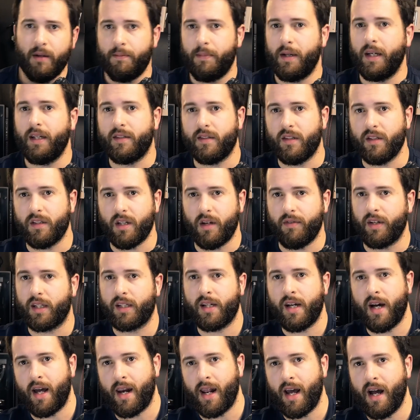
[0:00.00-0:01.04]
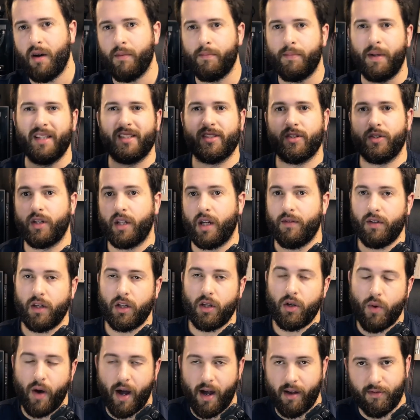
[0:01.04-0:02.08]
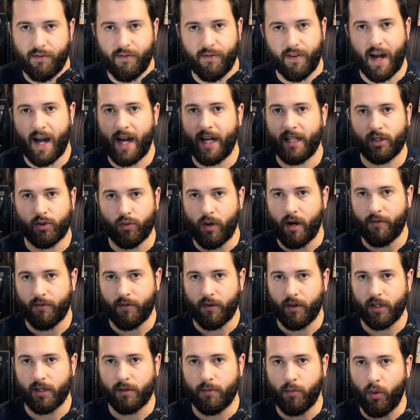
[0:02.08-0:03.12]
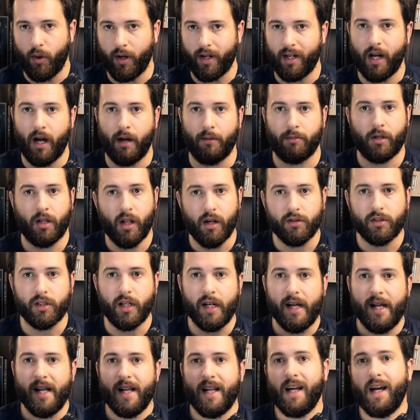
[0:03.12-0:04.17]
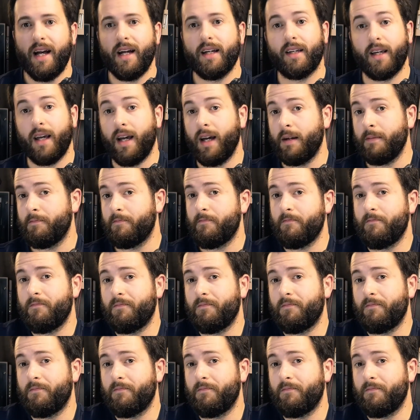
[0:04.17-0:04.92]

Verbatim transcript: pieces of it cut out, basically giving you a fast reference point up close. Again,